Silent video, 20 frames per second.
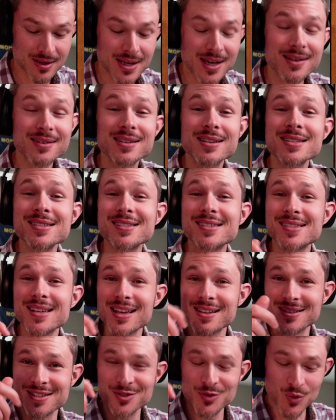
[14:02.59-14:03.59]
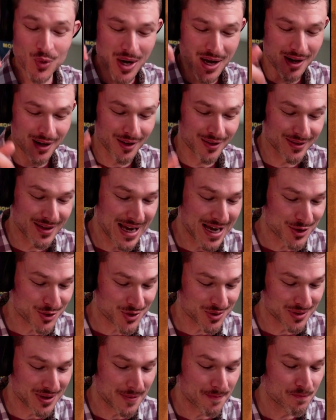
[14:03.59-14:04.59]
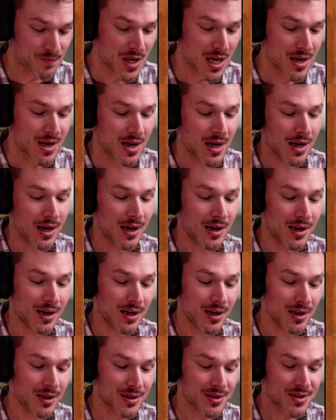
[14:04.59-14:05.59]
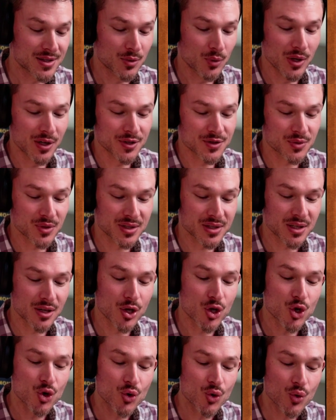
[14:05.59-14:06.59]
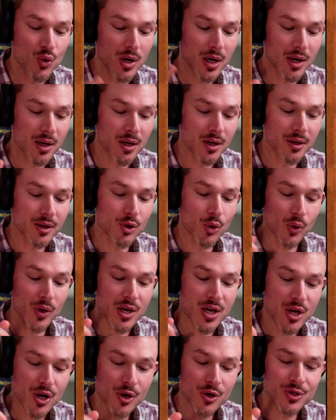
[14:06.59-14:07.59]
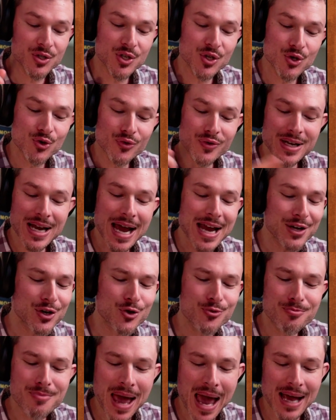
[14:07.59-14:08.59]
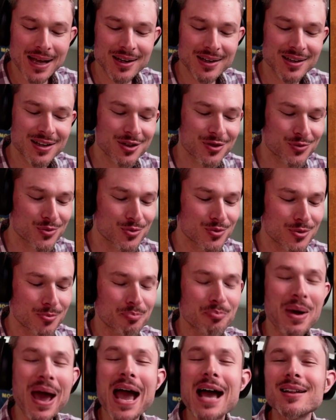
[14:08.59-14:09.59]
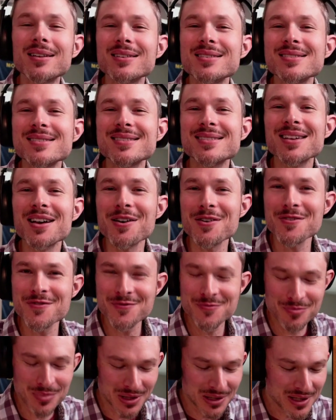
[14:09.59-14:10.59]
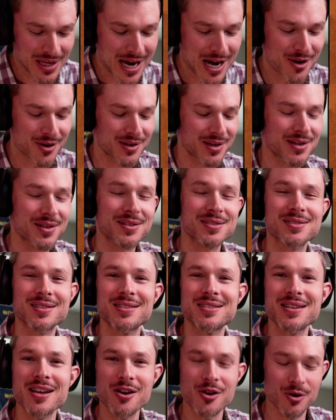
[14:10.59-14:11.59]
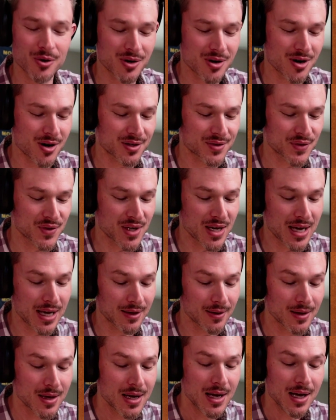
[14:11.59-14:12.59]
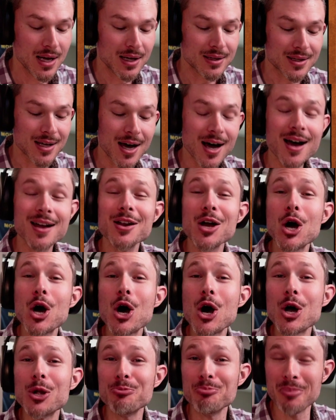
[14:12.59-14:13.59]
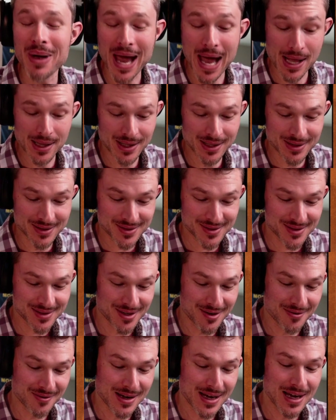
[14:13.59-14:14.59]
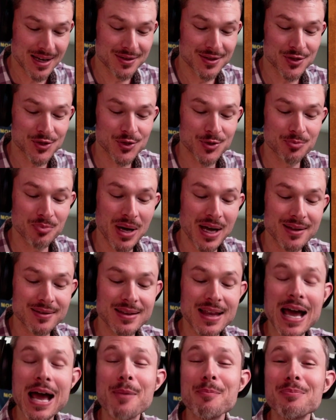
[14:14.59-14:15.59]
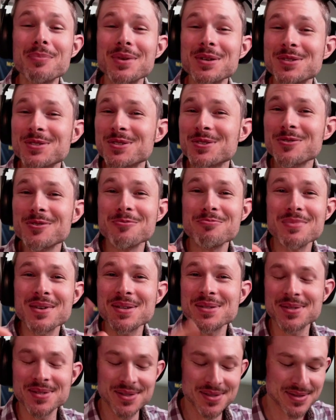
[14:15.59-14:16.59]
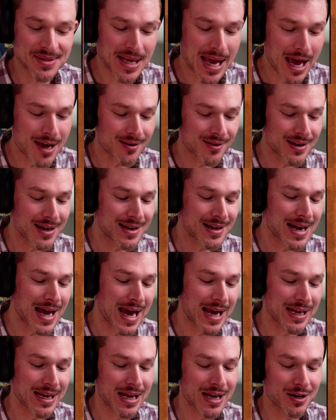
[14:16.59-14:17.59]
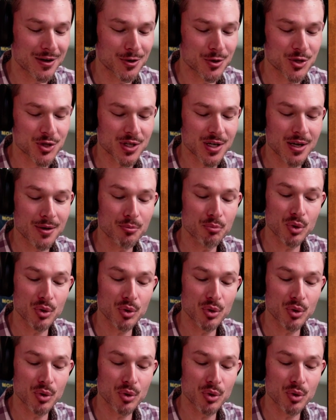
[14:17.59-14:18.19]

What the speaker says: Get consent as well, naturally. Let's see, what else do I say? You're here to unite humanity through the balance of polarities, the tarot card said. Not unbalance, all right? Despite that Mr. and Mrs. Saturday night energy.